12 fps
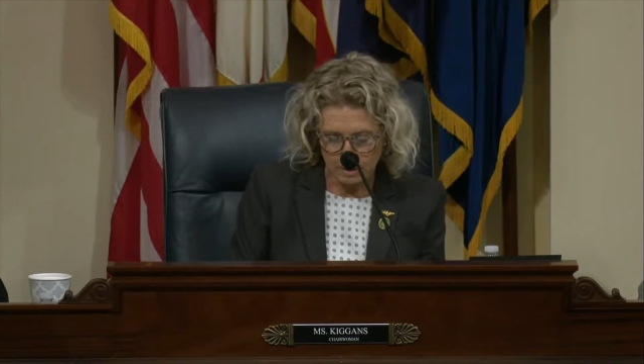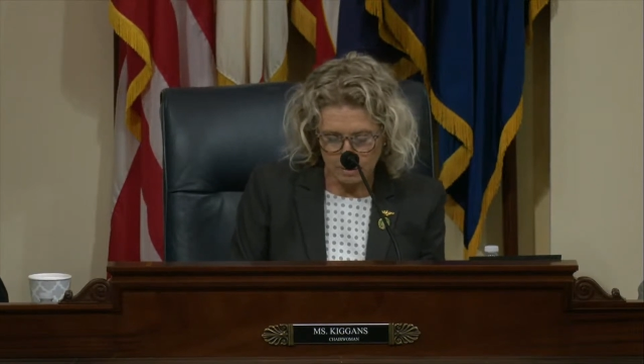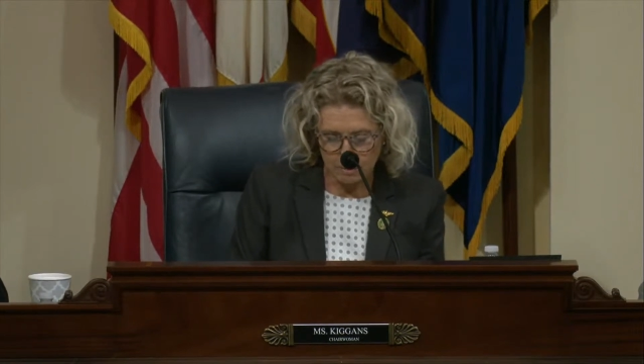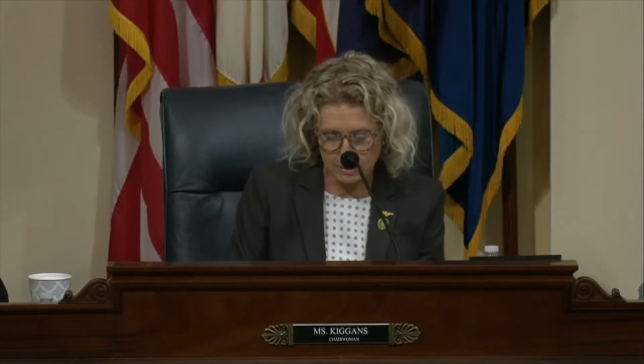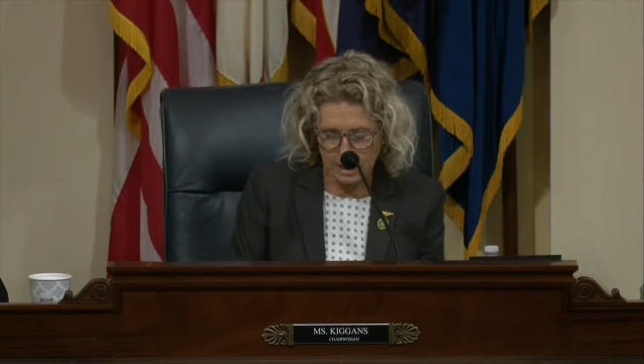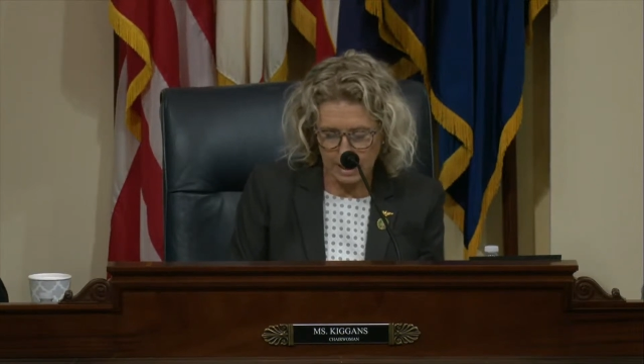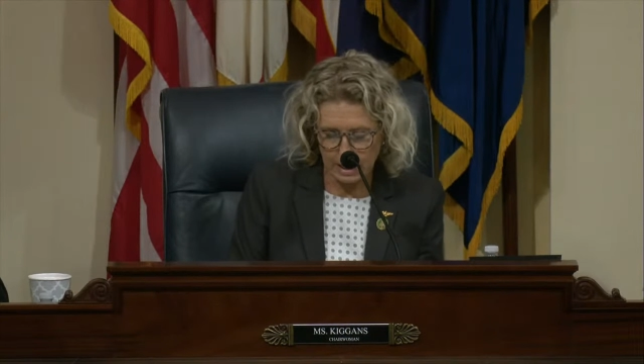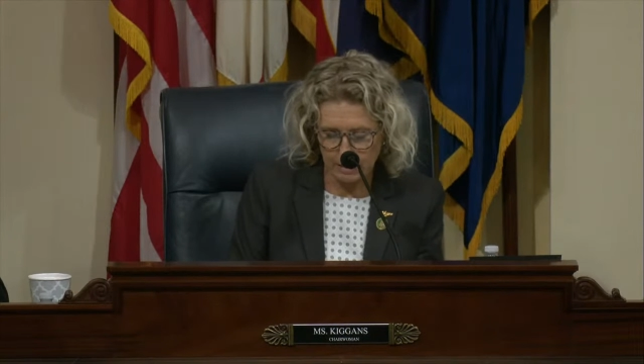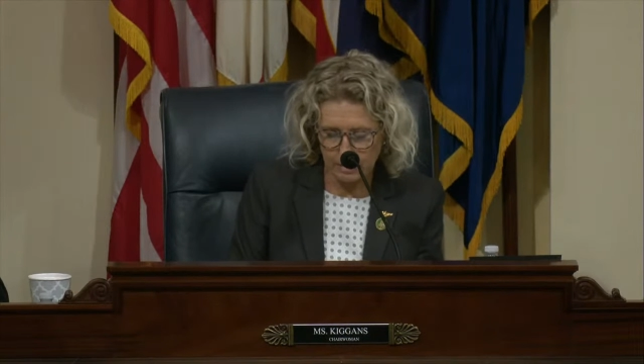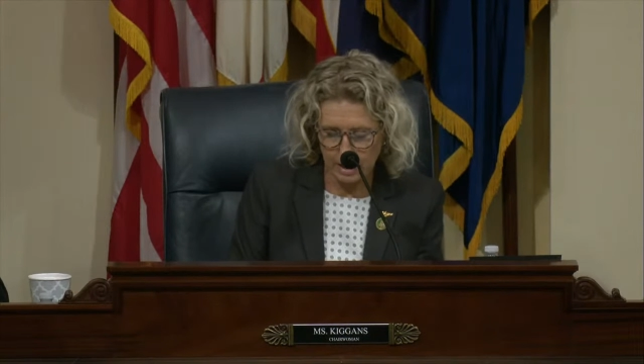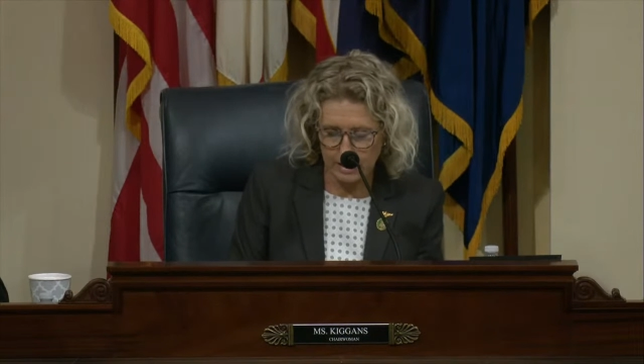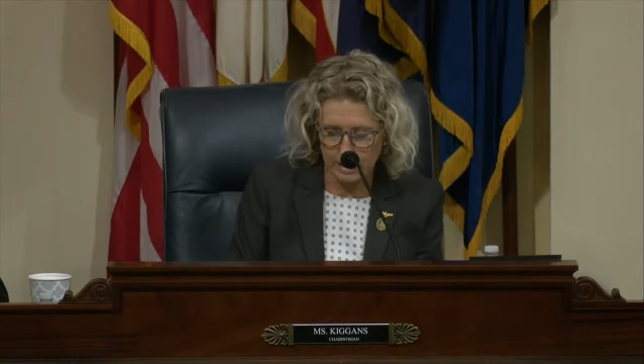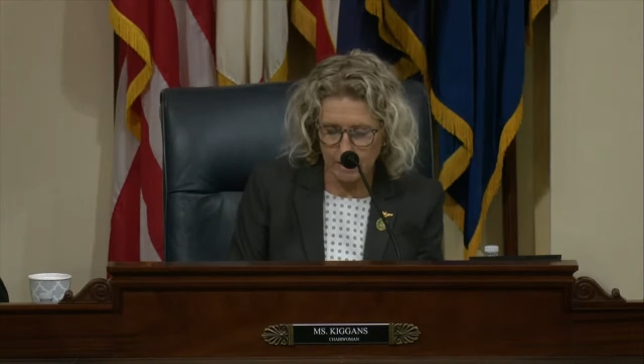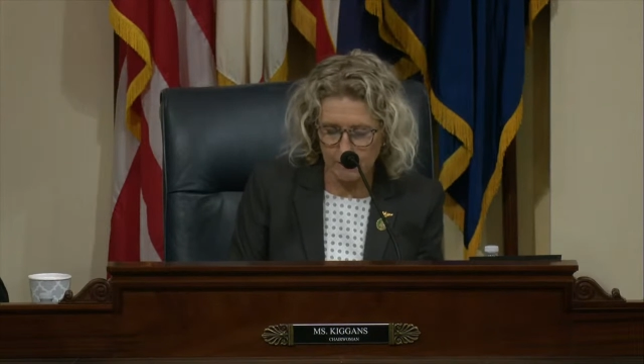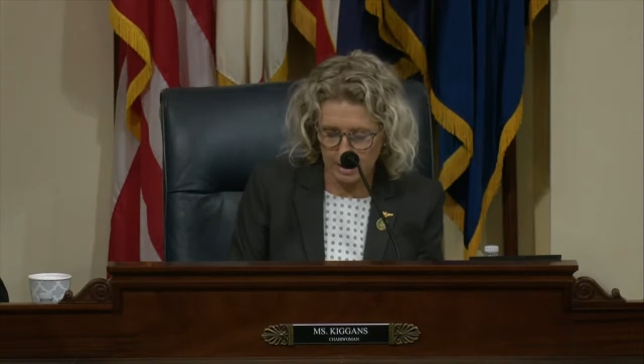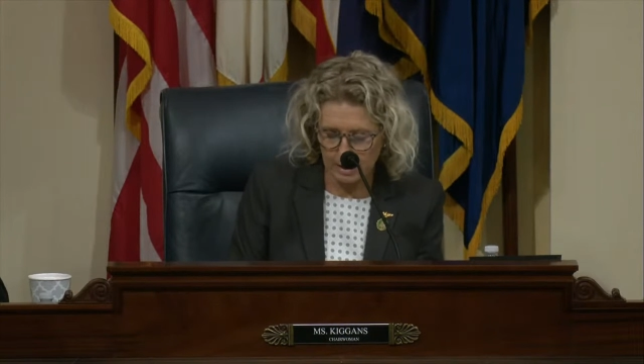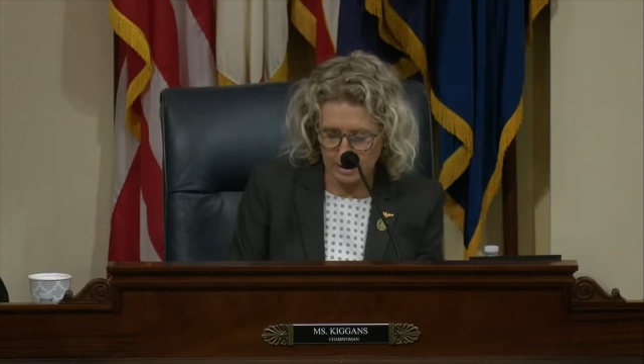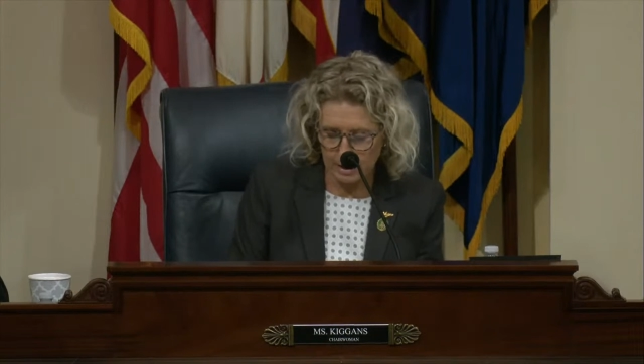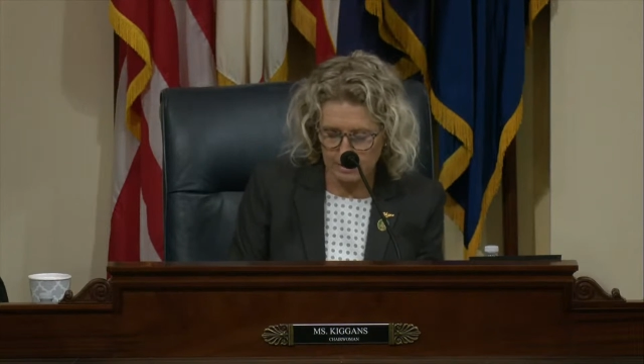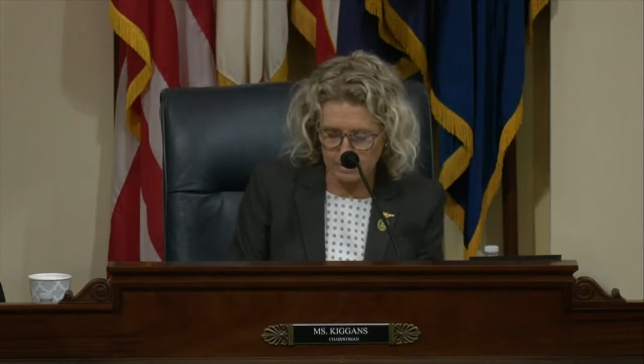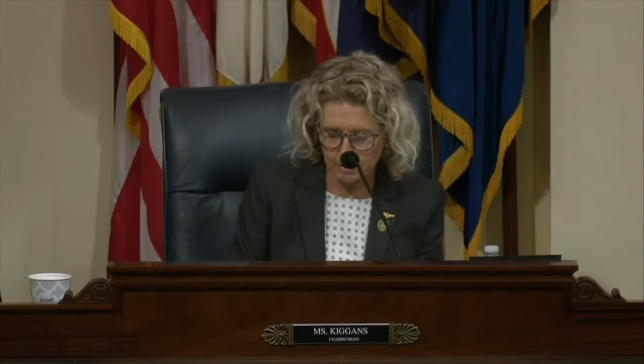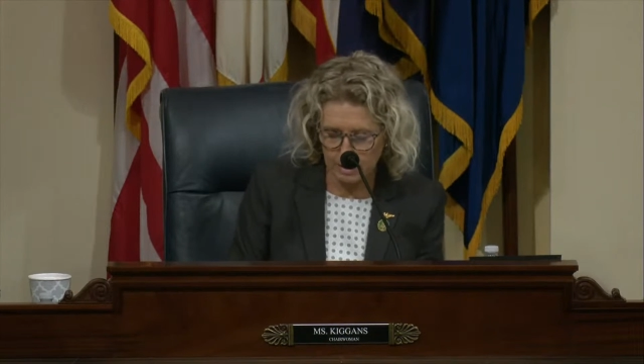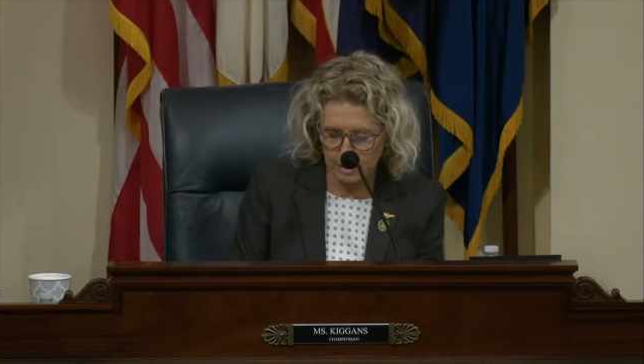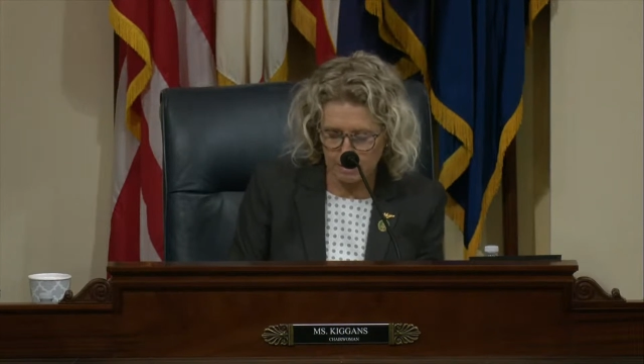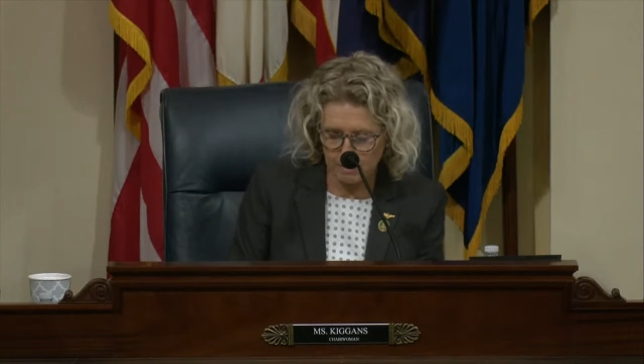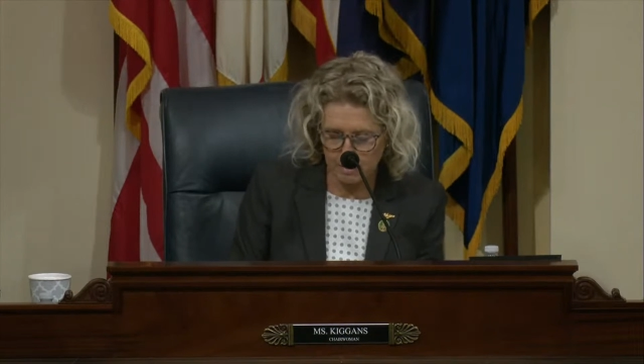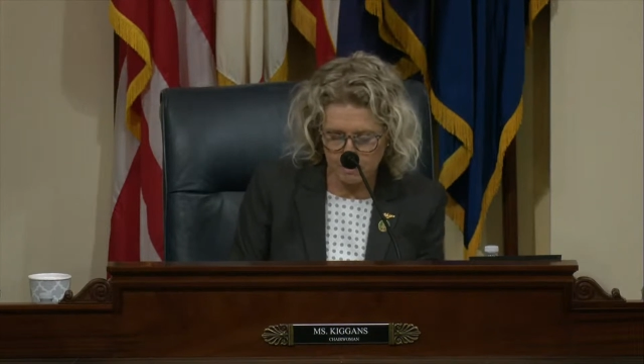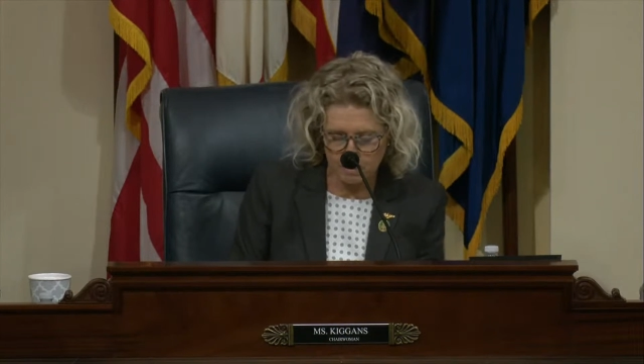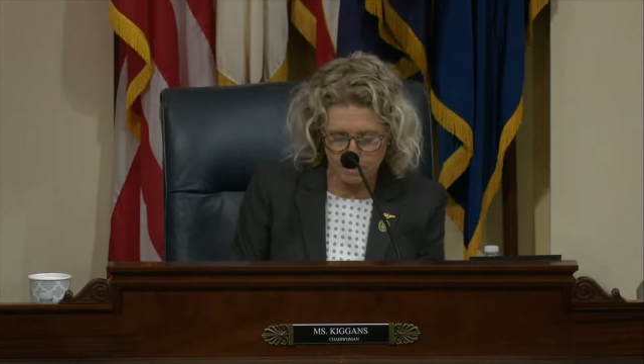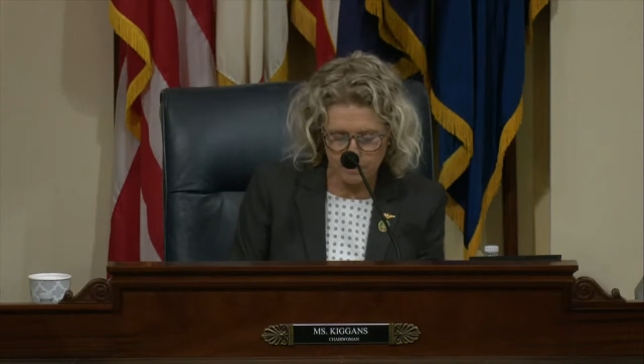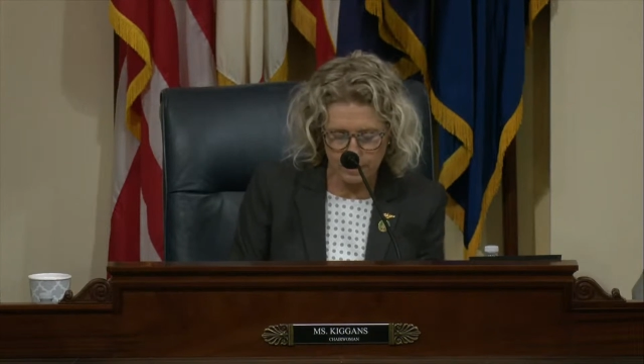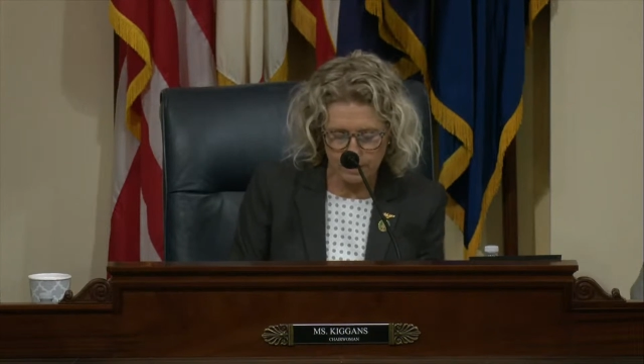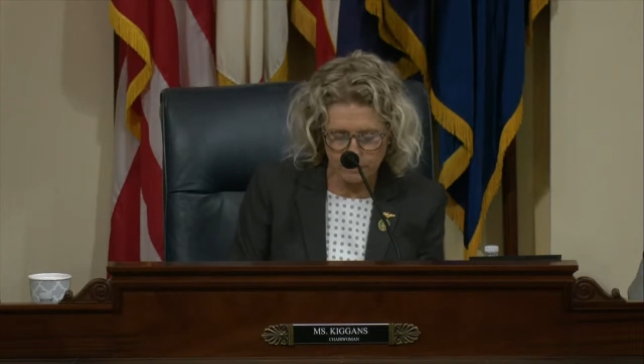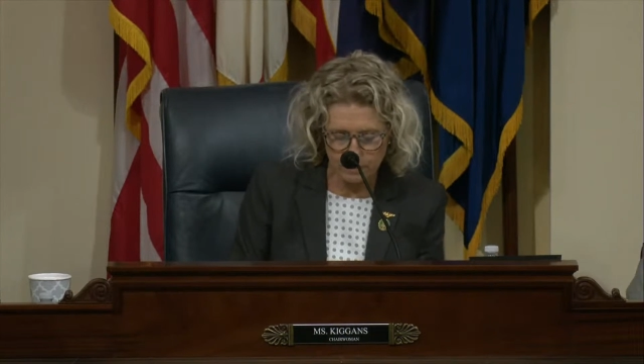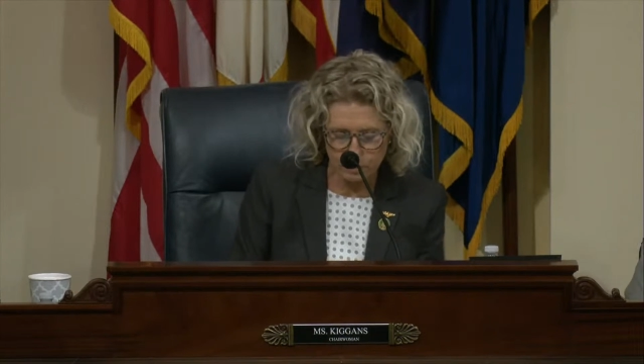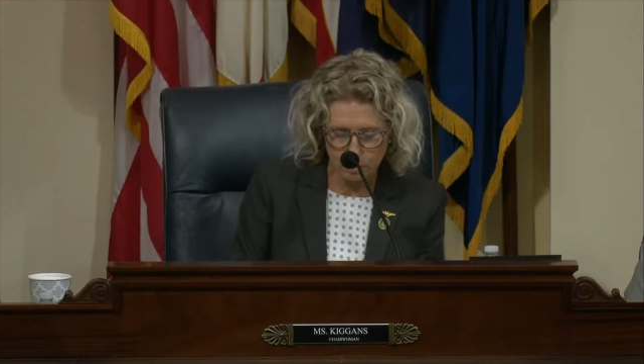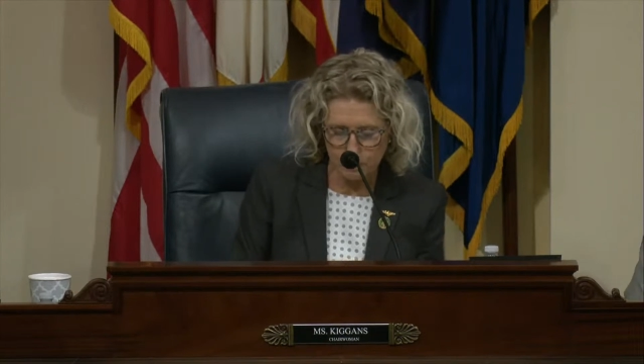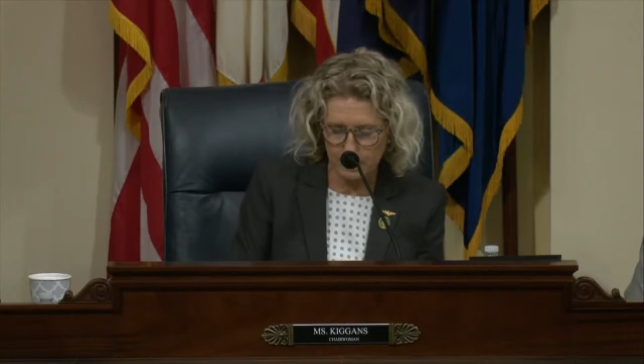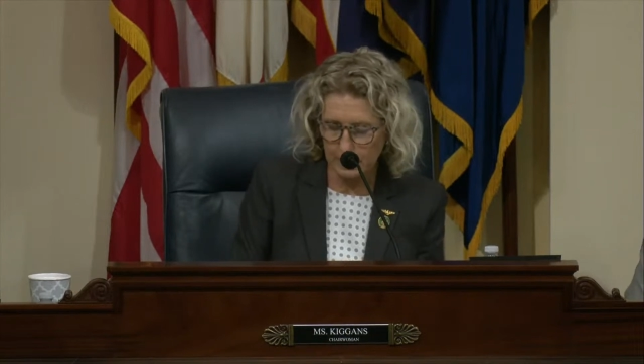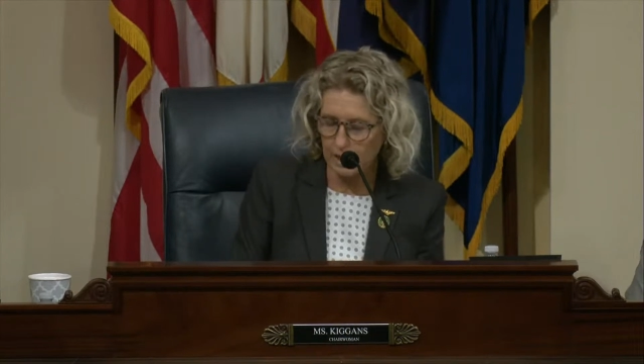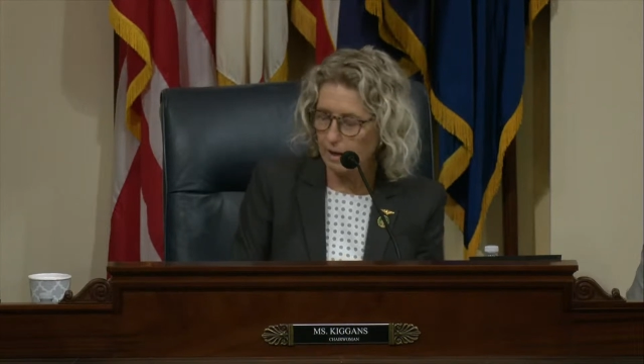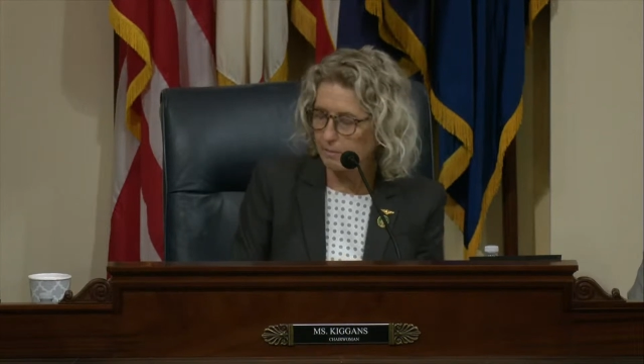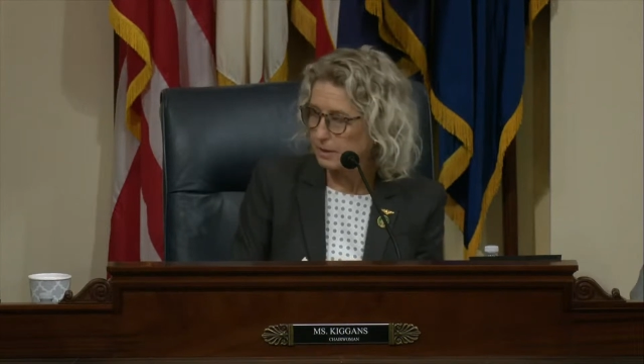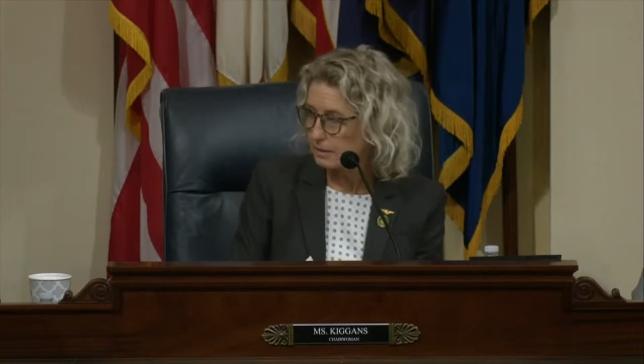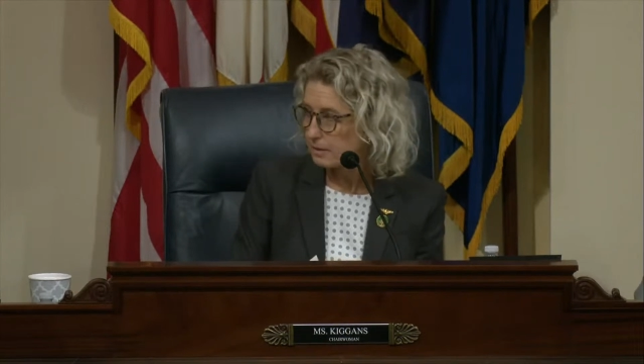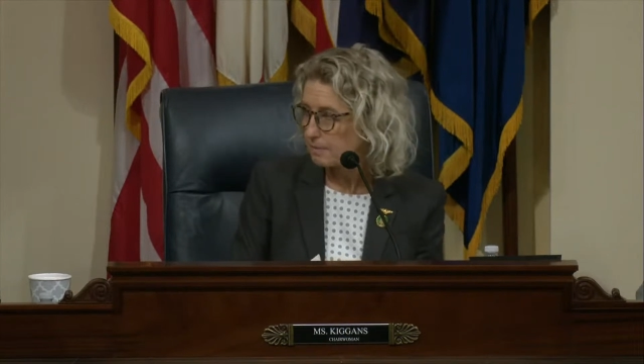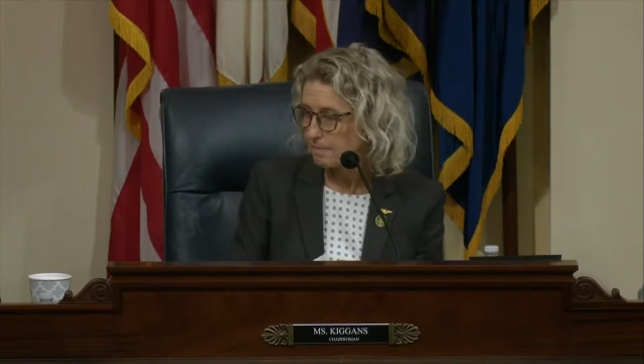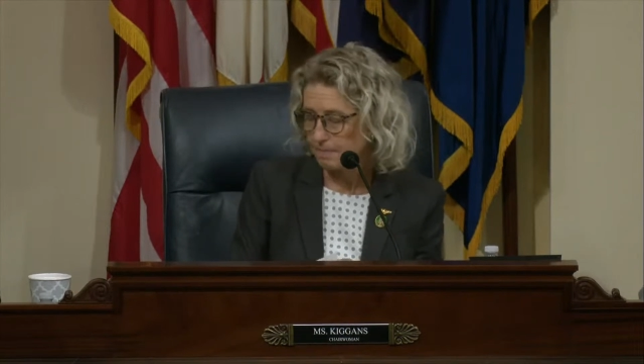With that, I now recognize Ranking Member Mervan for his opening comments.